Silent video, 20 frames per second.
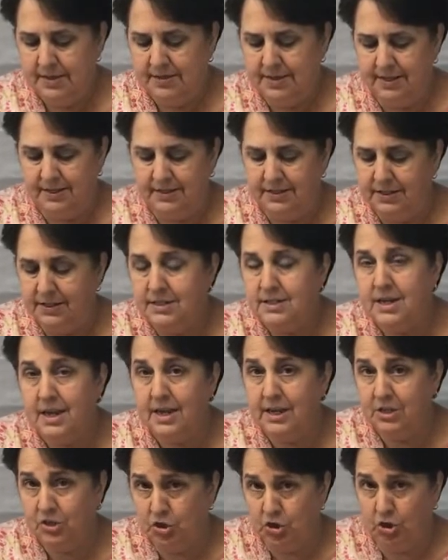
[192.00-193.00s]
That did
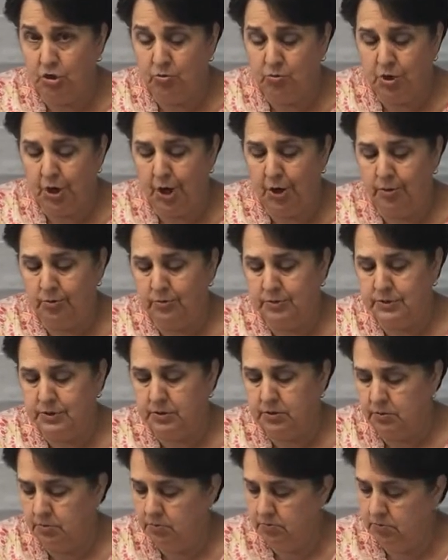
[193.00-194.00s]
take 2 coats